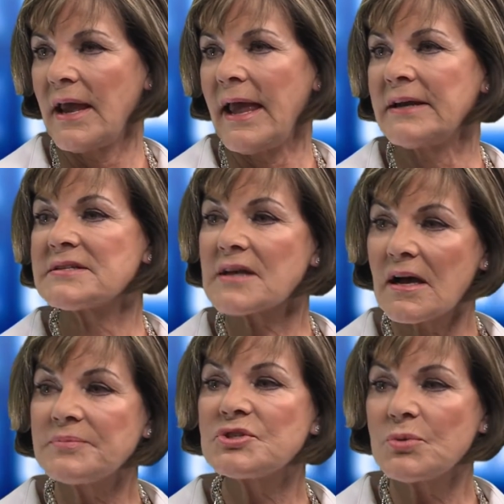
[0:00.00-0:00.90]
And it's
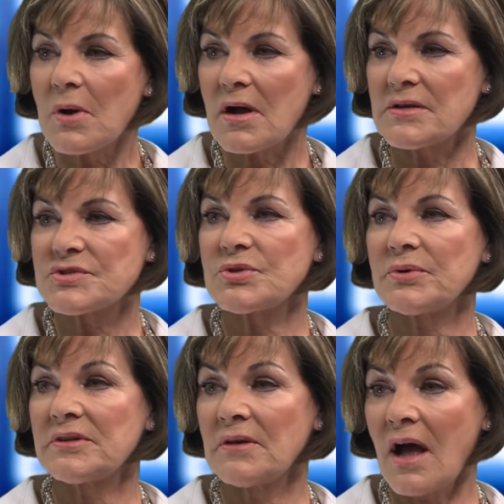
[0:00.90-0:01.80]
up to us to
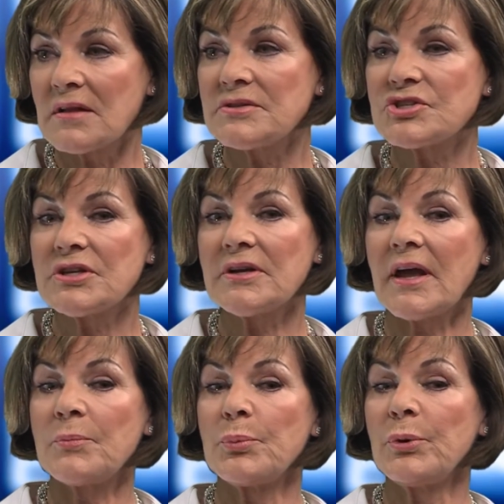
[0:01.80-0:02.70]
acknowledge it
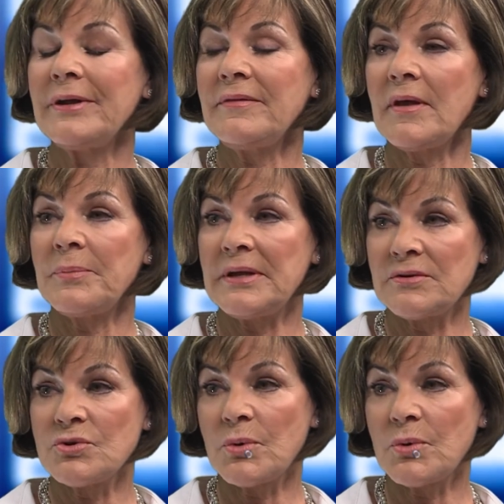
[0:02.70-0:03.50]
and bring them into